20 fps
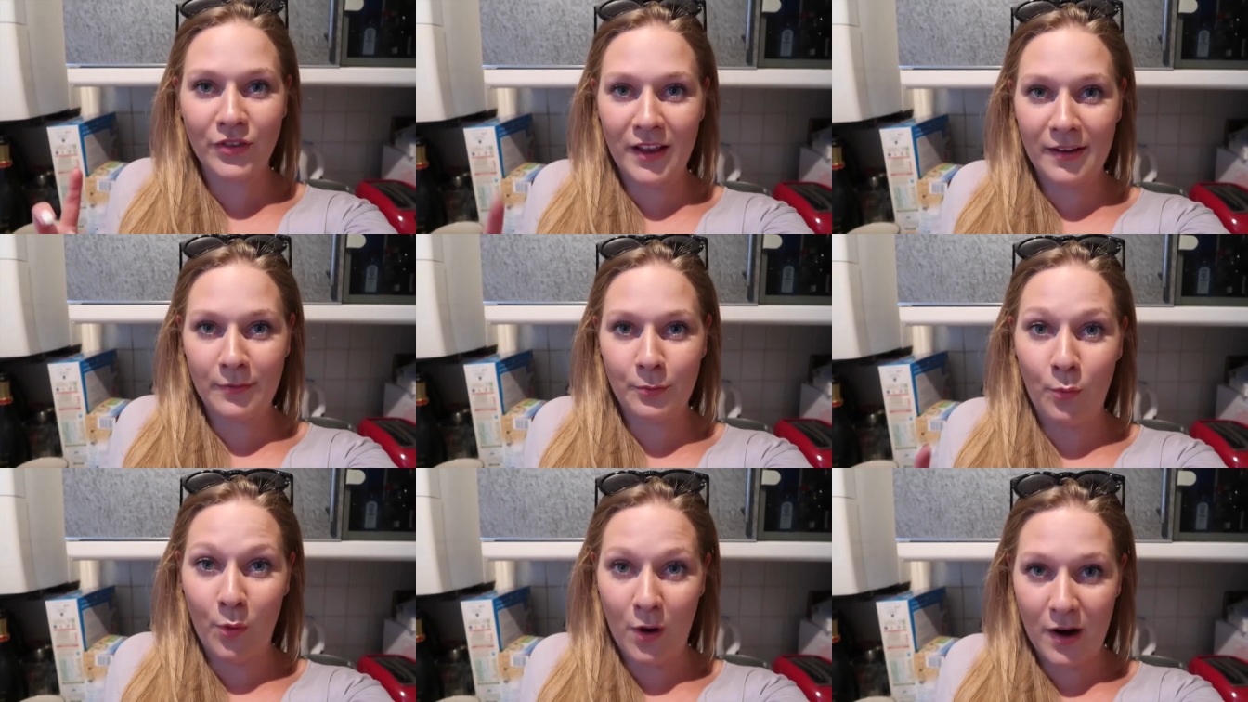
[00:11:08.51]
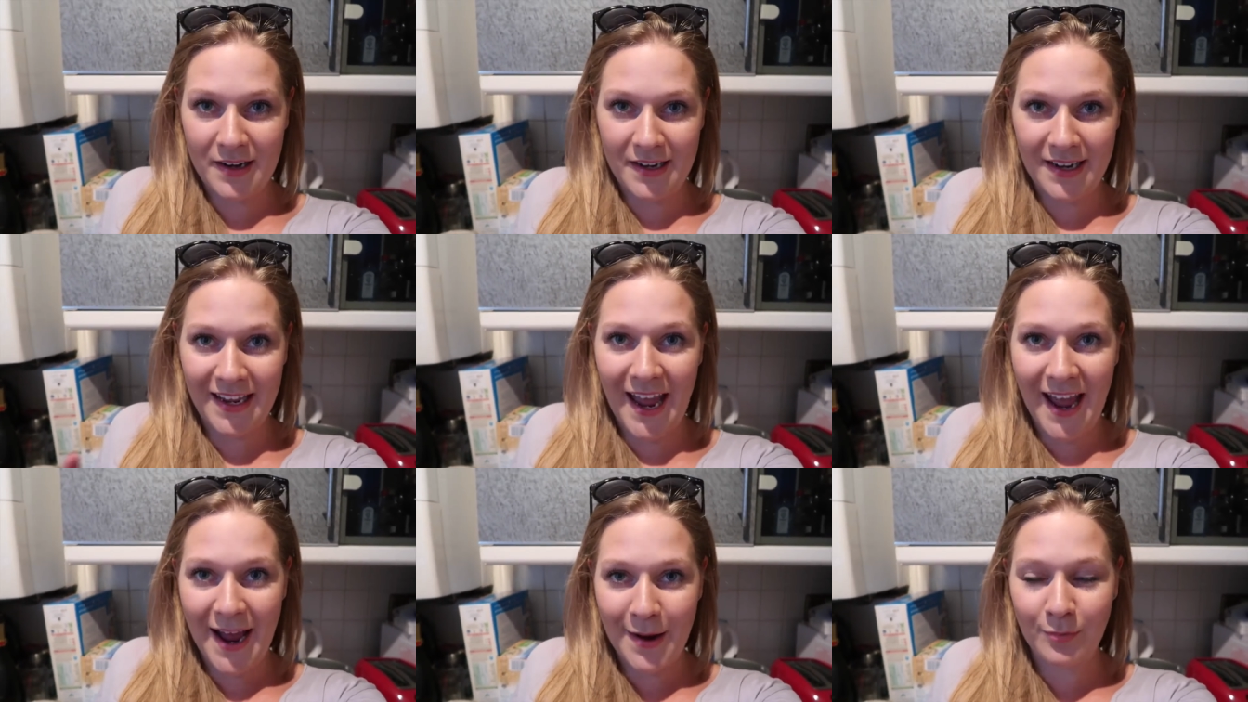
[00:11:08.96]
this one
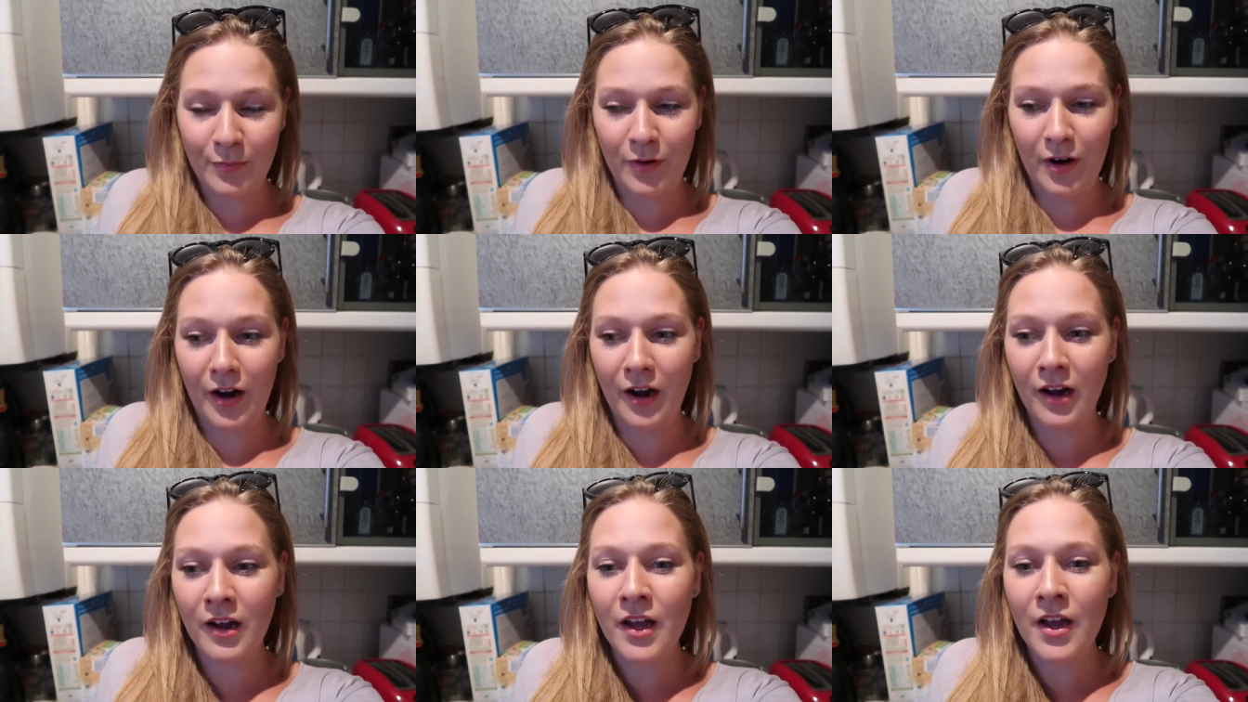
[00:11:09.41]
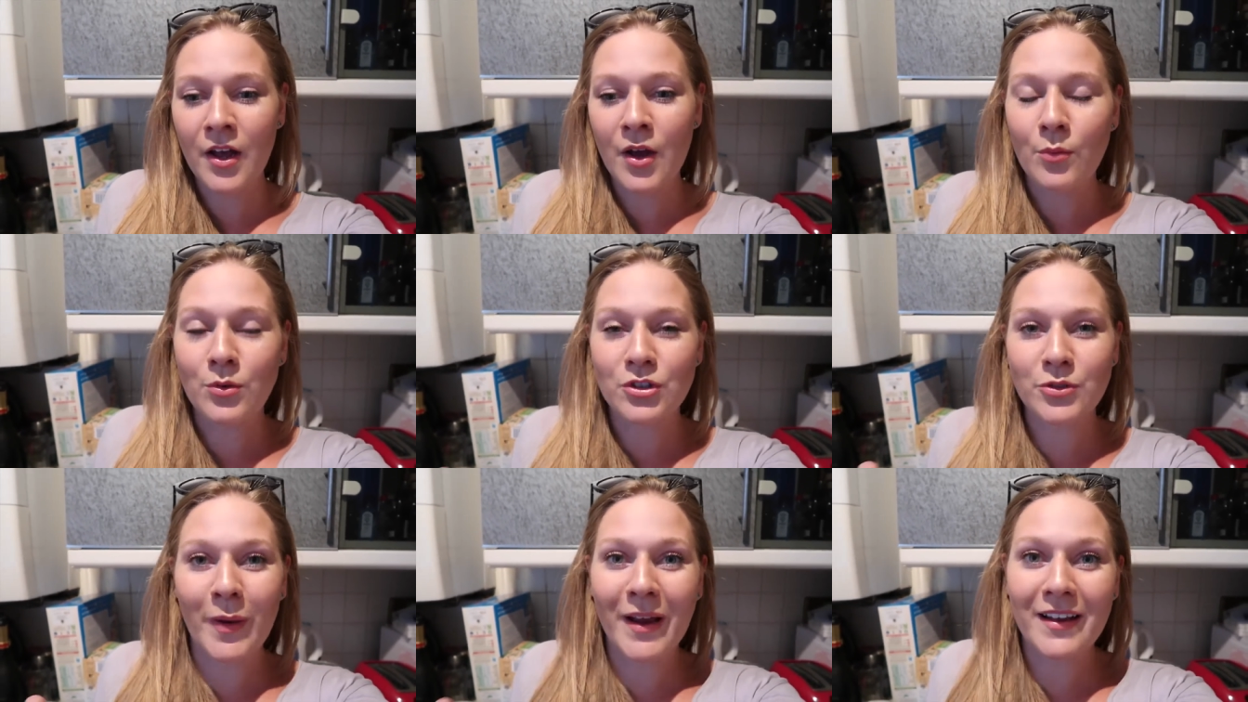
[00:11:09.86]
camera,
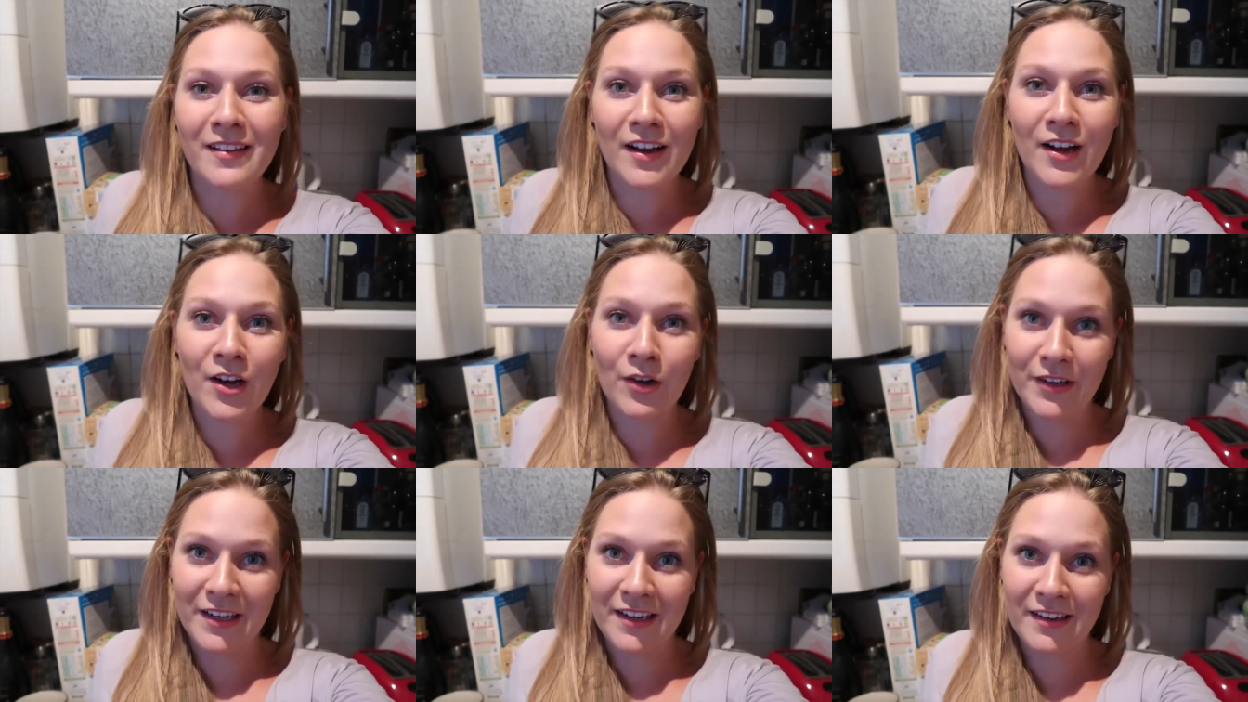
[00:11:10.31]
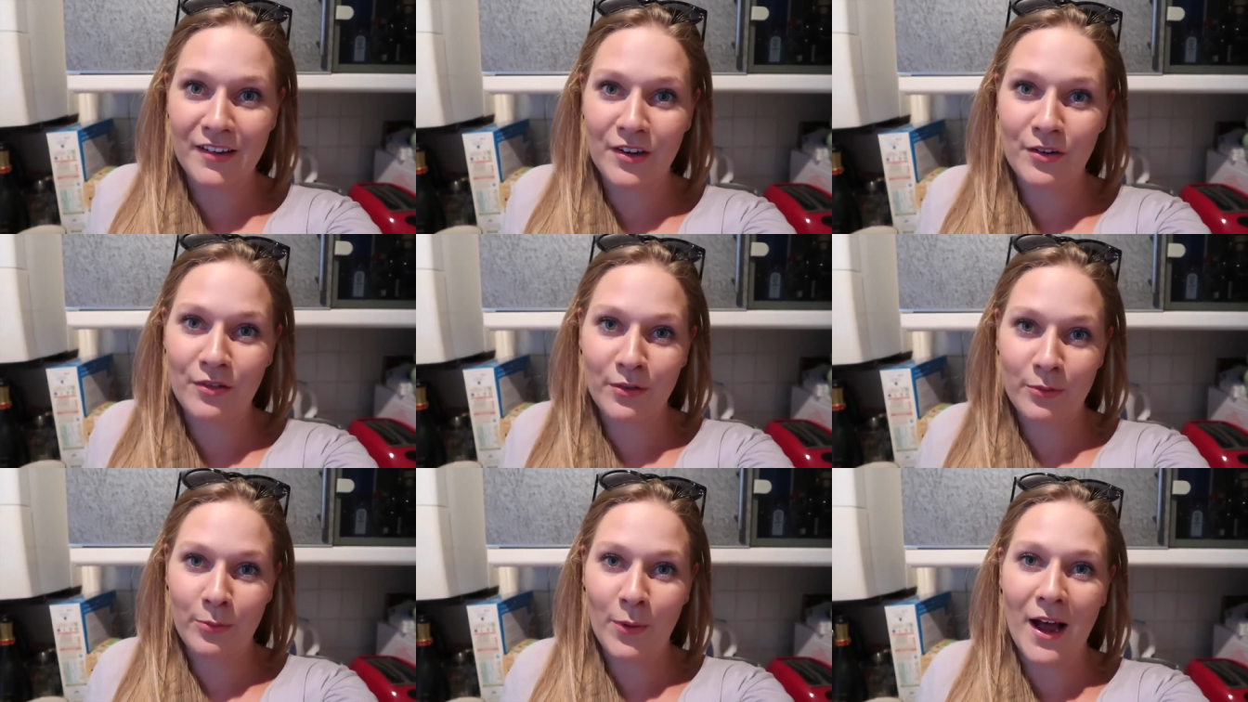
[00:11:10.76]
which makes it a lot
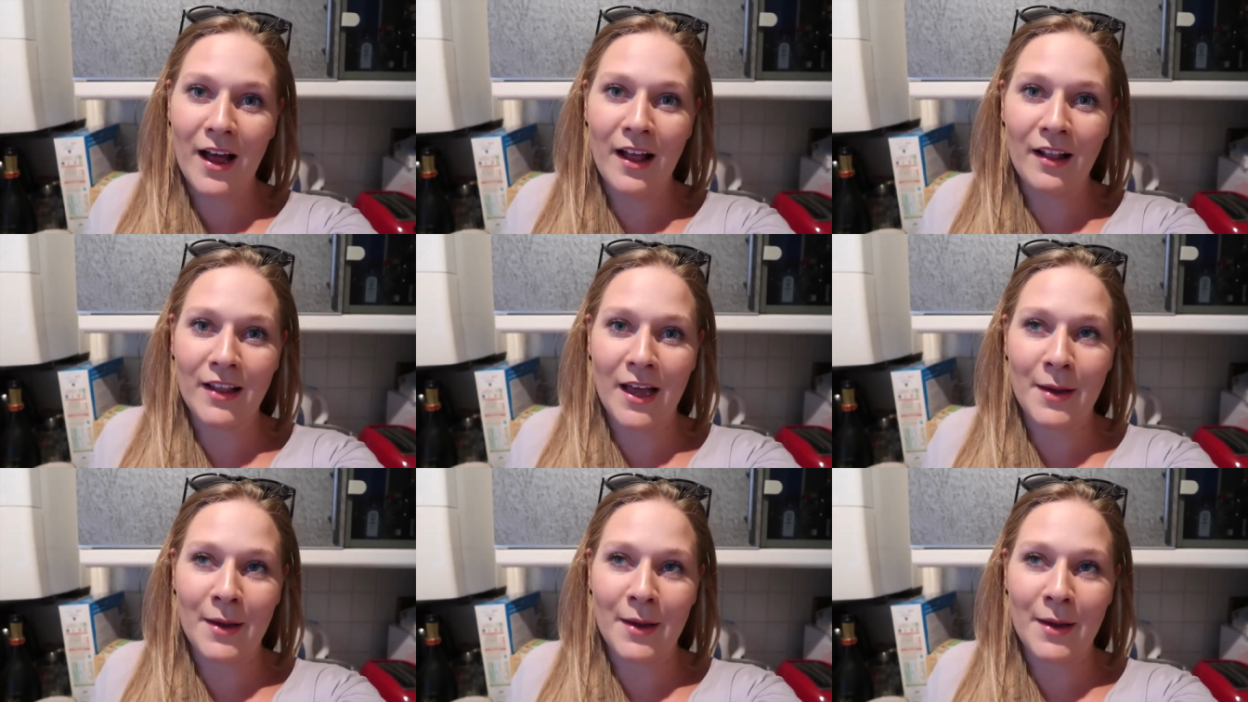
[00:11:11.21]
easier as well.